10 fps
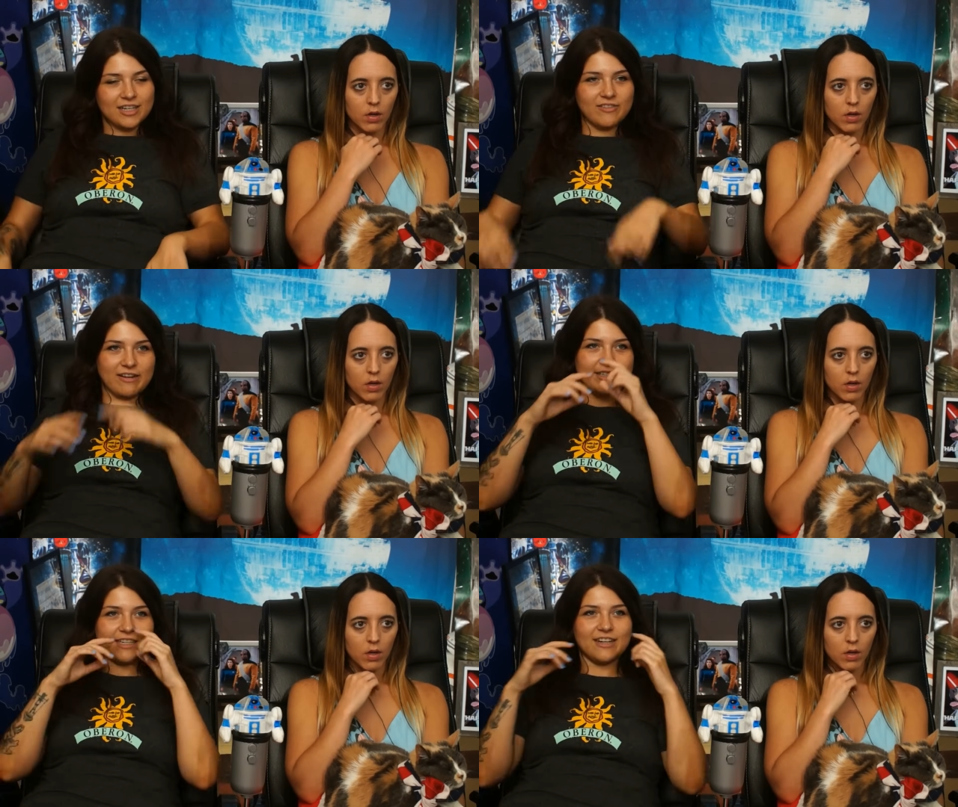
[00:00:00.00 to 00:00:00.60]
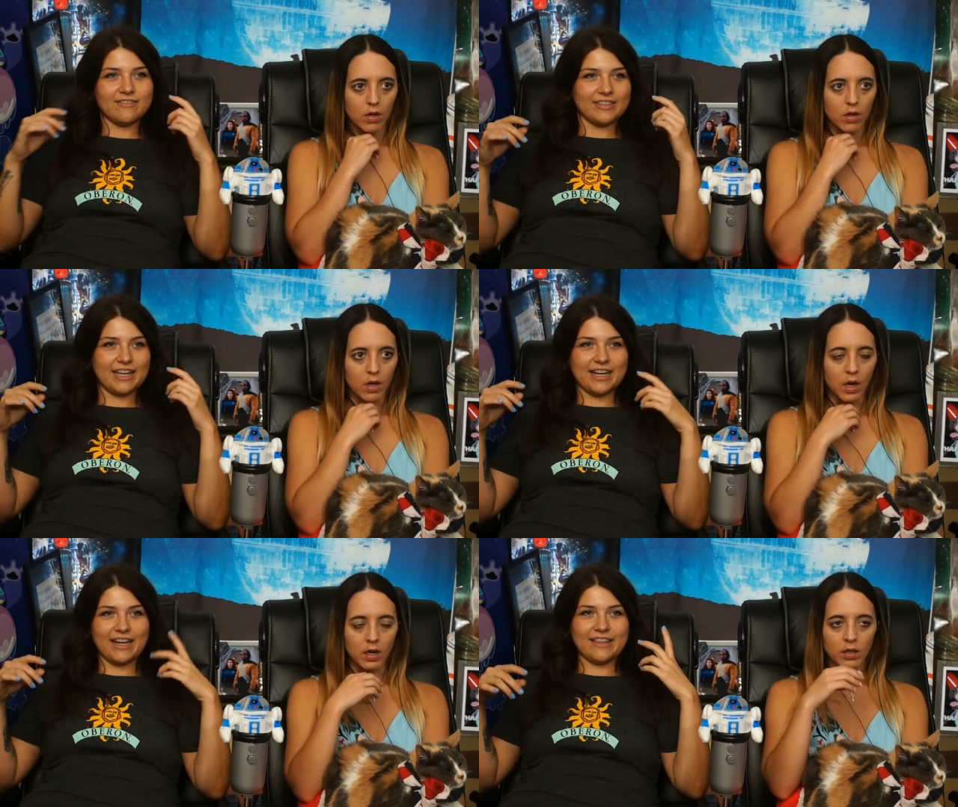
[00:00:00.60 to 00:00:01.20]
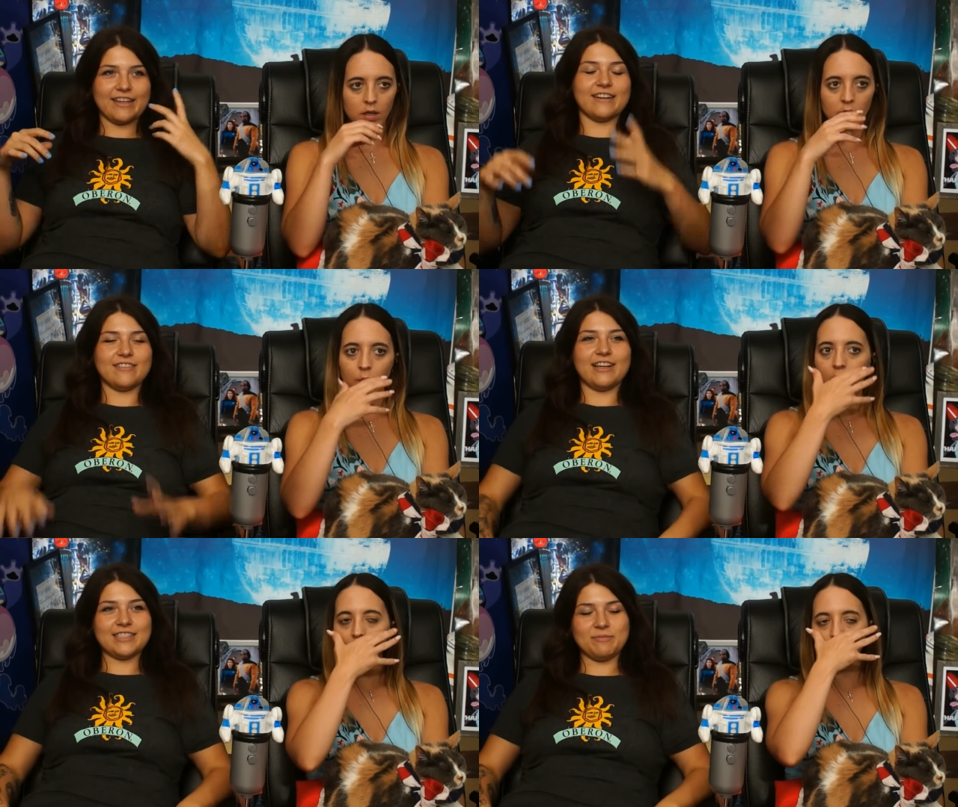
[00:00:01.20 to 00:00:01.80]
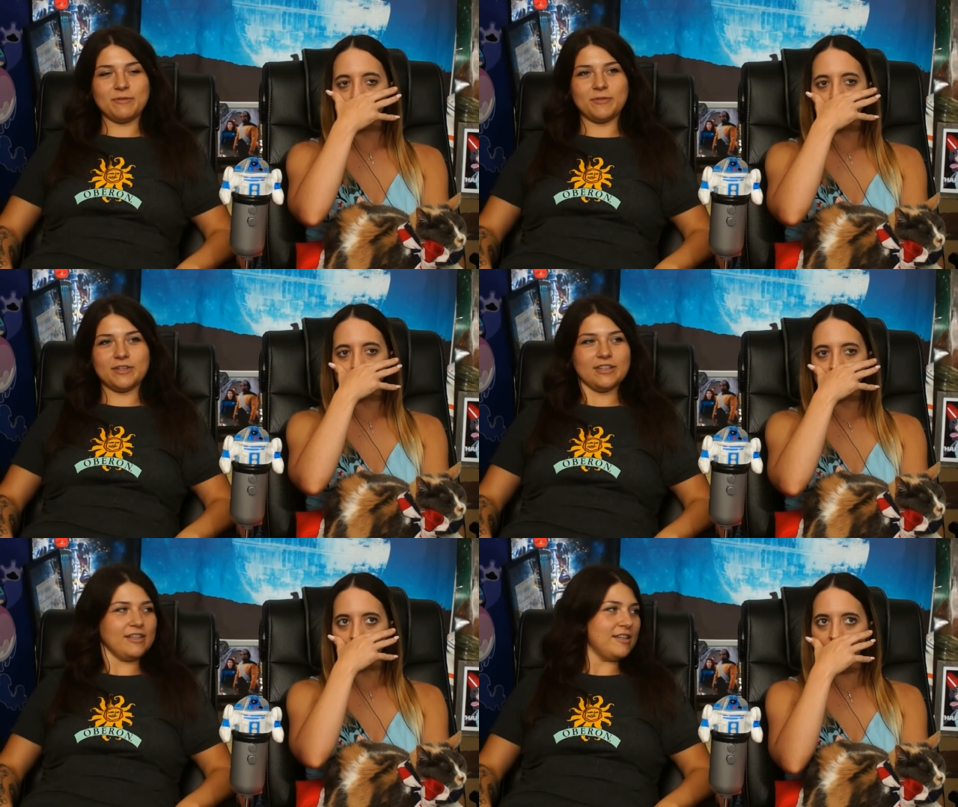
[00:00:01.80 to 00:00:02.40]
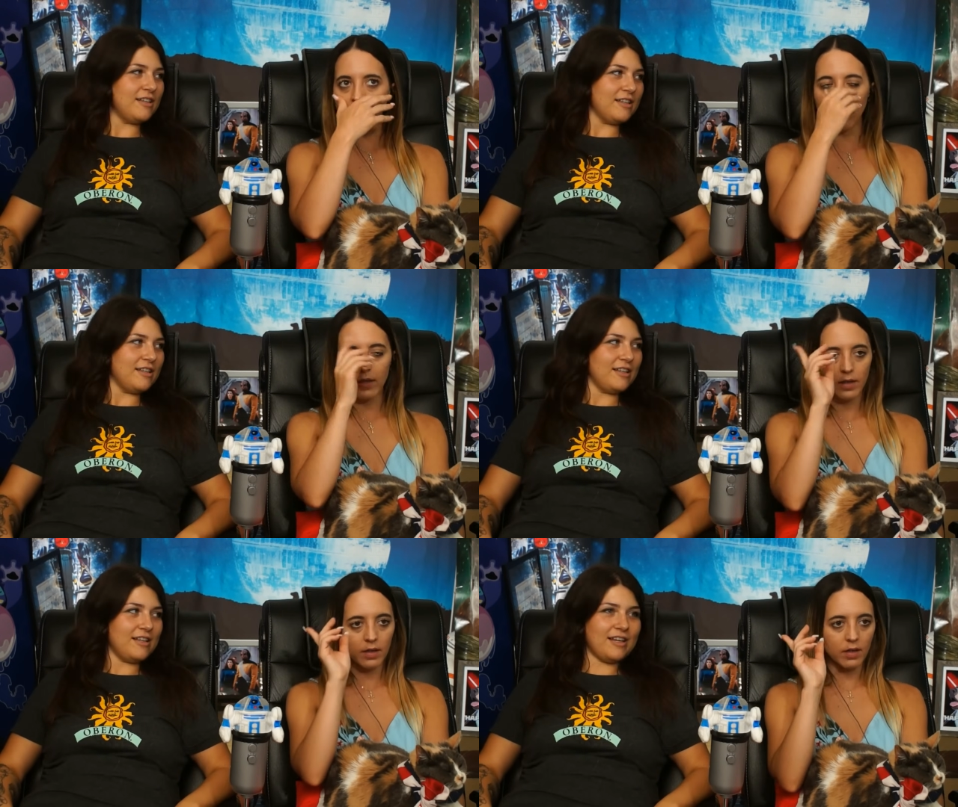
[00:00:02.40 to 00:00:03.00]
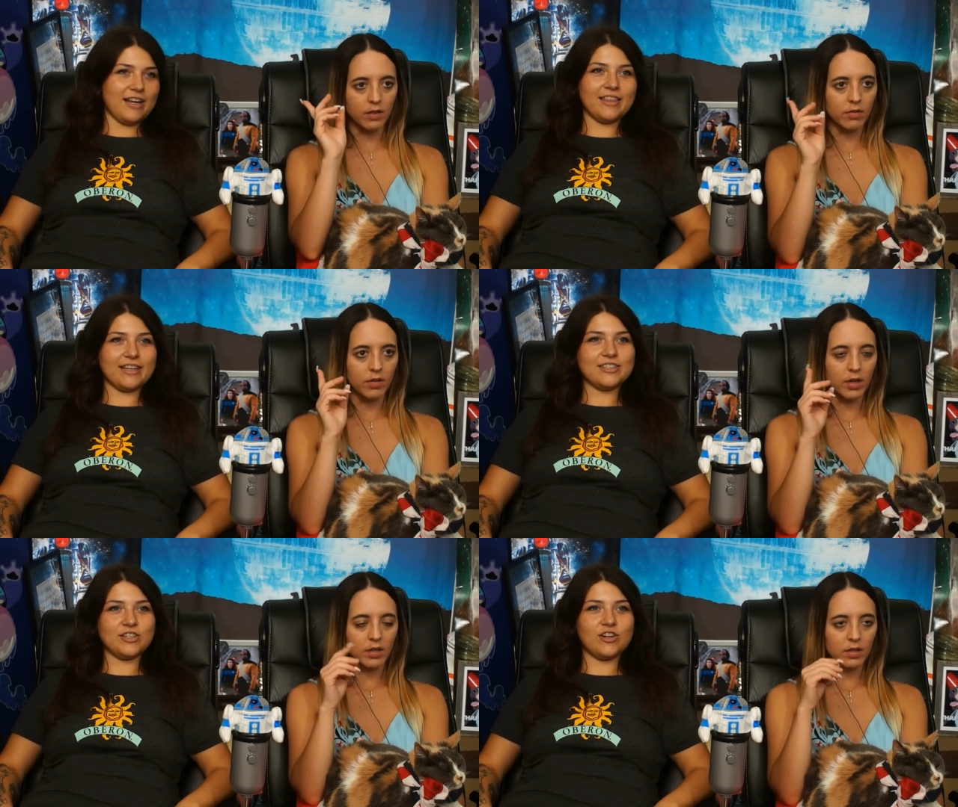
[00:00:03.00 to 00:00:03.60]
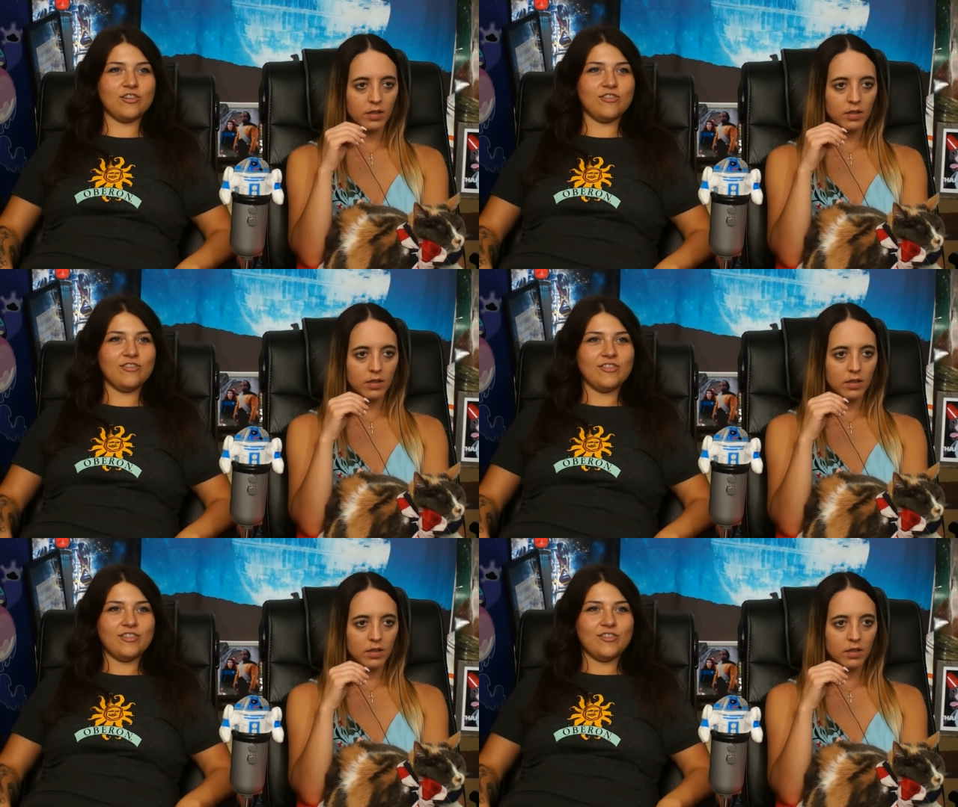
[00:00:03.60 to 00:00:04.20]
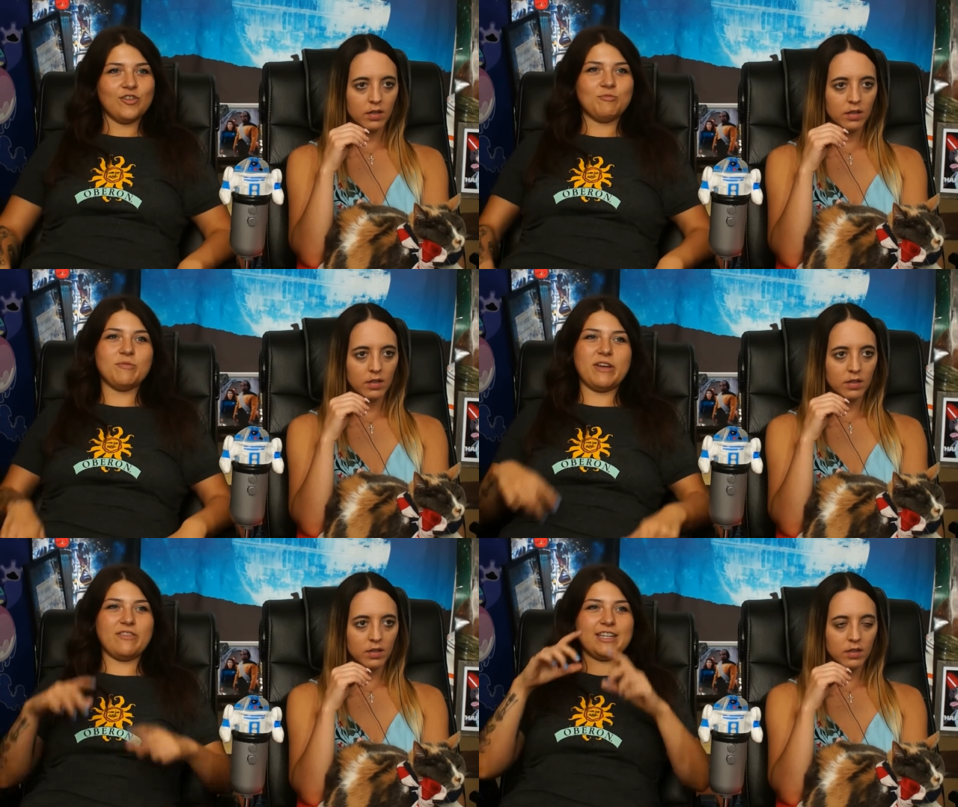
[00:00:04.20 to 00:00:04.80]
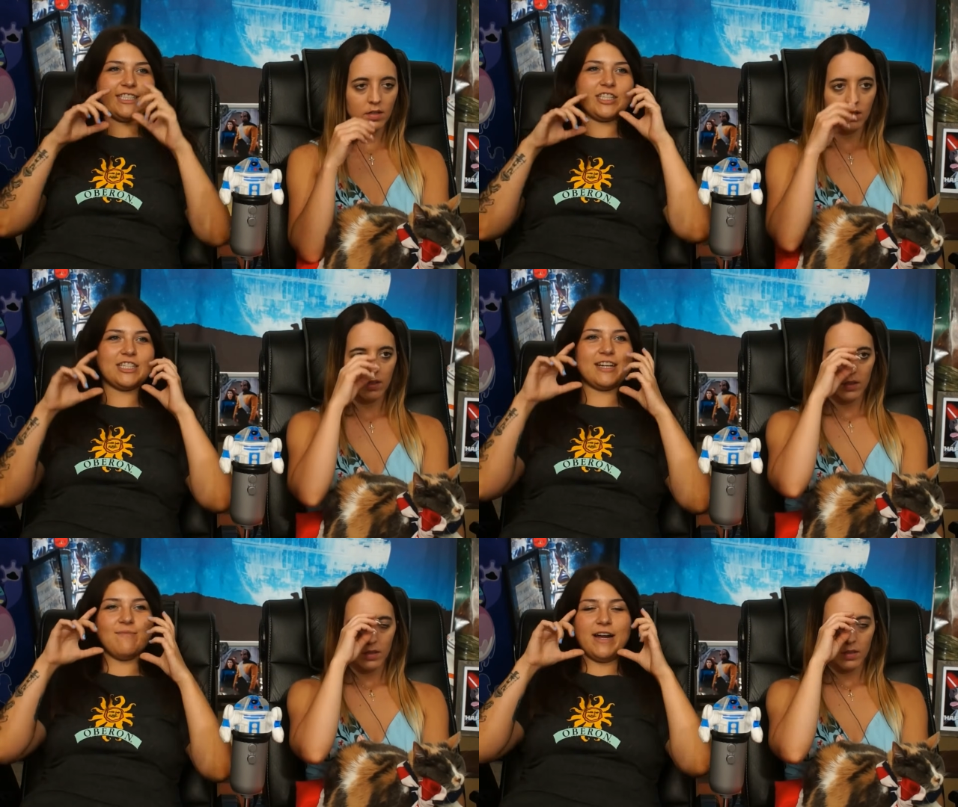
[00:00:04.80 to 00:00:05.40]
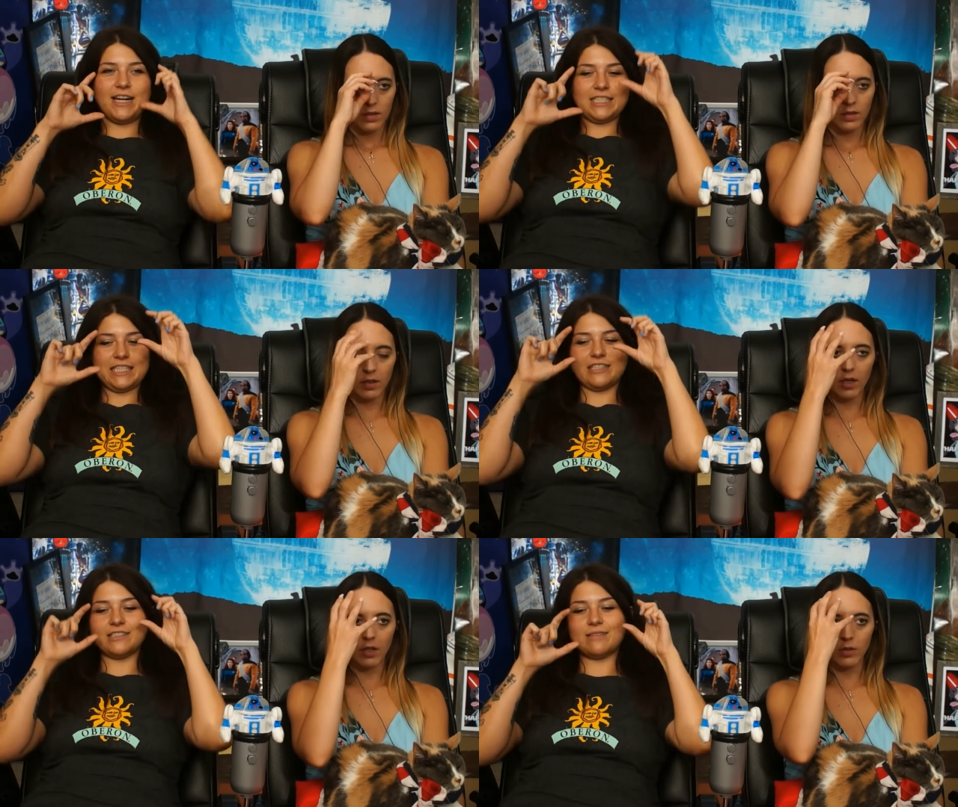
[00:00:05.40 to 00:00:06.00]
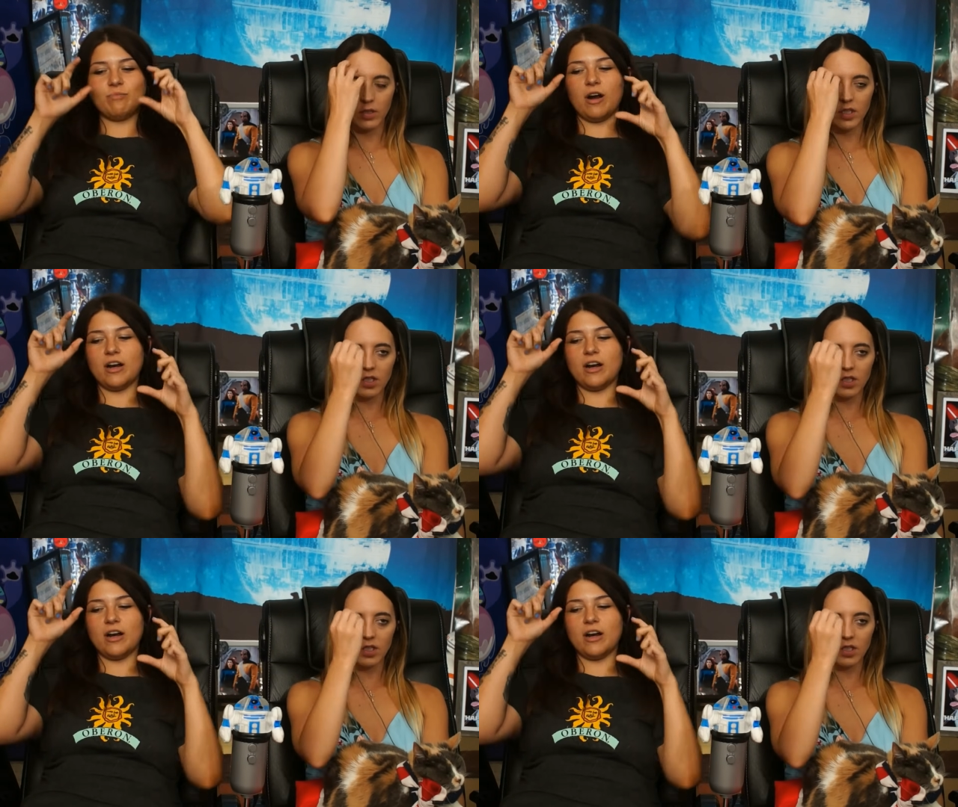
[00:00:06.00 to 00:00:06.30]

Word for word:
Speaker 1: Oh wait, did it? Have, yeah, I, I think it had glasses had, before. Like, did it? Yeah, yeah, yeah. I think right. so. But maybe it's just like a mask and yeah, there's like